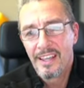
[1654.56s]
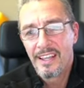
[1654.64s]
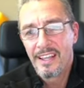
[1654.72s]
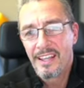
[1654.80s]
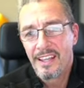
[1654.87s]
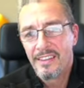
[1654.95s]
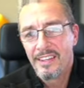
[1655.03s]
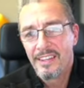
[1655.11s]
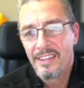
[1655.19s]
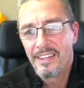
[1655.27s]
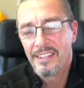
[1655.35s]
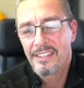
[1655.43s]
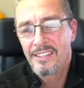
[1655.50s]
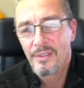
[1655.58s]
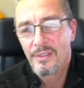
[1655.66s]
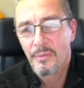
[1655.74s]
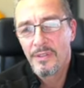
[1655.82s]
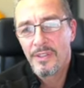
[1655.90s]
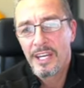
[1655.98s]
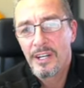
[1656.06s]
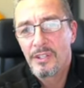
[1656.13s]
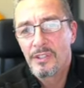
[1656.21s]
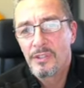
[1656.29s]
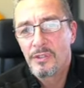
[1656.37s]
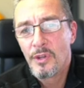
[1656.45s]
And that is when there
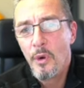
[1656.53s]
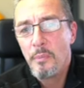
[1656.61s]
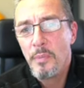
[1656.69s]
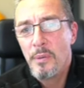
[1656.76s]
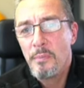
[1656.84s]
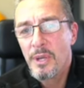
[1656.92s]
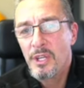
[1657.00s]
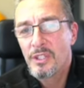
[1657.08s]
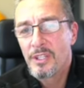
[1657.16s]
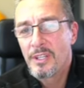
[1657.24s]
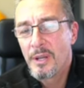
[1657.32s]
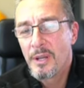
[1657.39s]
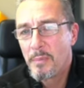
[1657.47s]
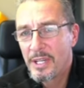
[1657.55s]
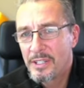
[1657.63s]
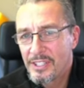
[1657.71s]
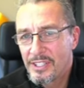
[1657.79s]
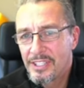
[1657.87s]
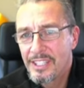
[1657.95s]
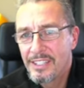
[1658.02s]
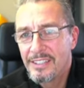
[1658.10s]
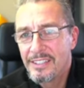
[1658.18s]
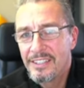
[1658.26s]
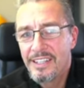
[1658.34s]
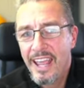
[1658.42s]
is no permission, but still
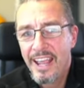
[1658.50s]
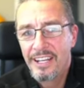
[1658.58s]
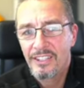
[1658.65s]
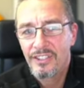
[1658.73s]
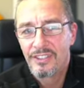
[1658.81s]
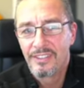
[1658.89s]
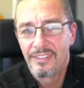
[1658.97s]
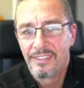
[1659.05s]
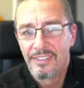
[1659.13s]
an action.